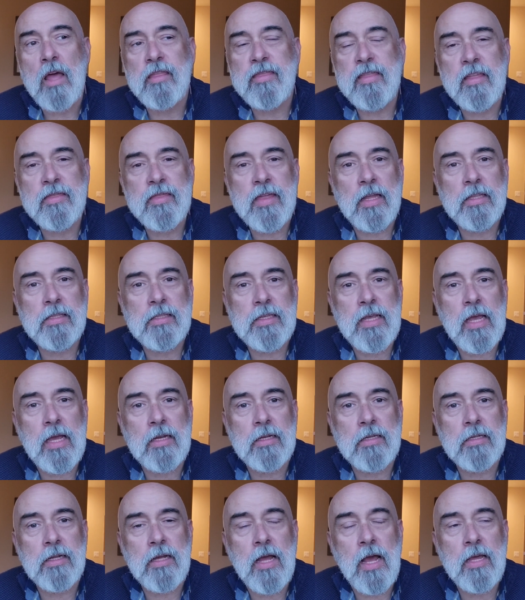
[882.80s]
I think that's
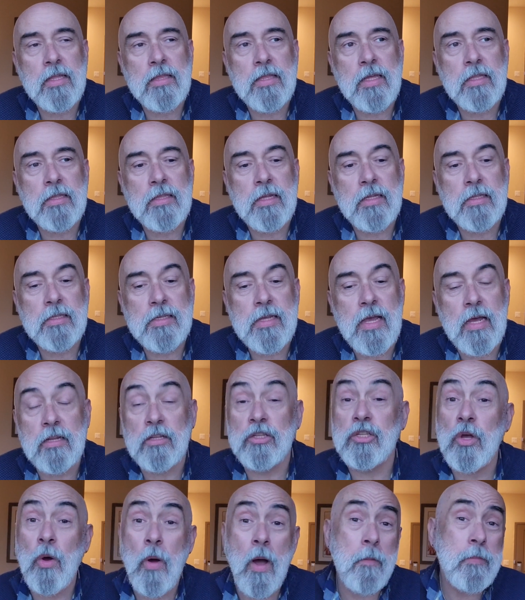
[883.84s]
it. I think that's
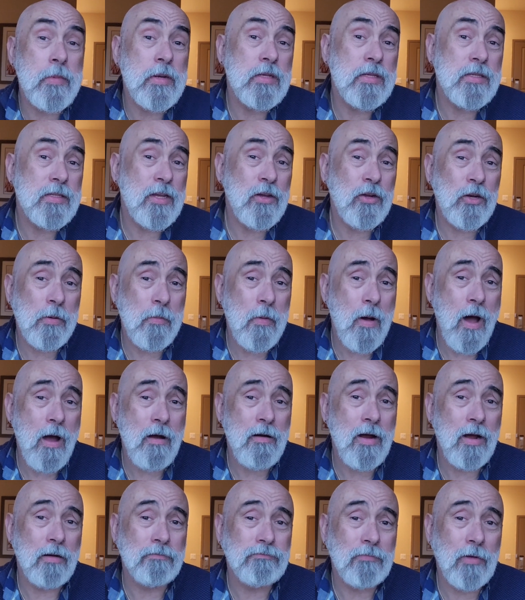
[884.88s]
it. So I'm going to see you
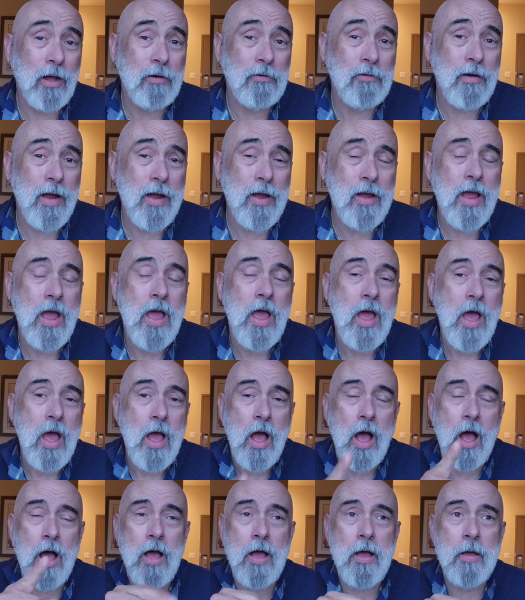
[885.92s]
tomorrow. All right.
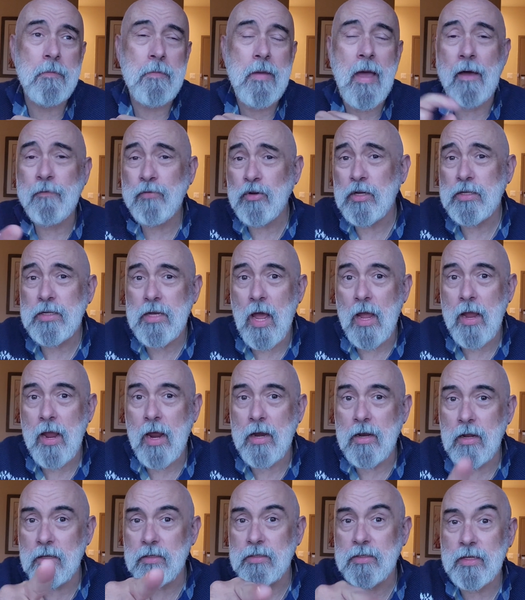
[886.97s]
Um, have a good night
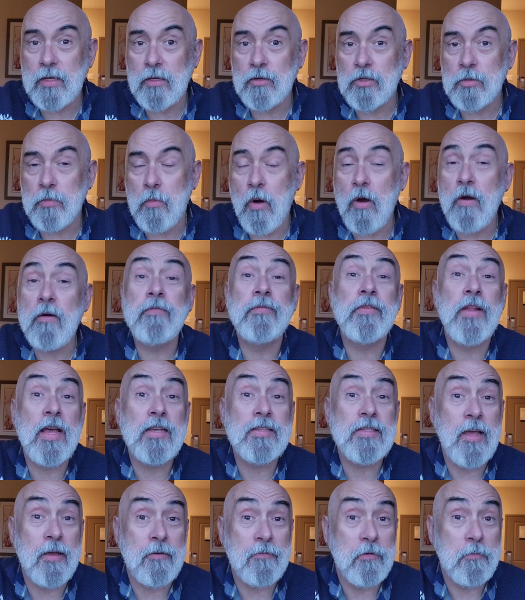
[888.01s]
and I'll see you tomorrow. Fly
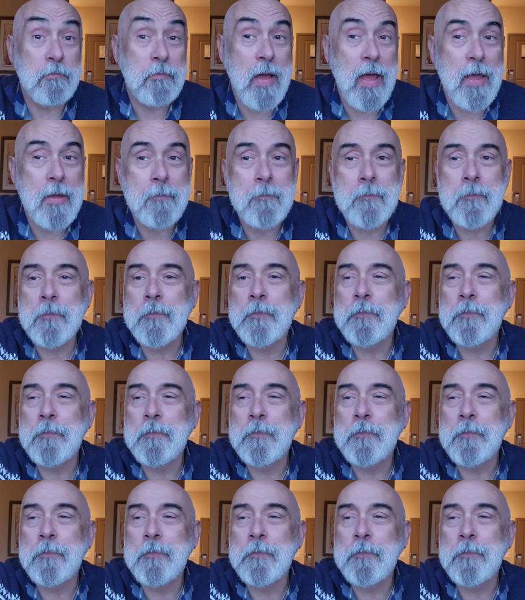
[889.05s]
safe. Bye.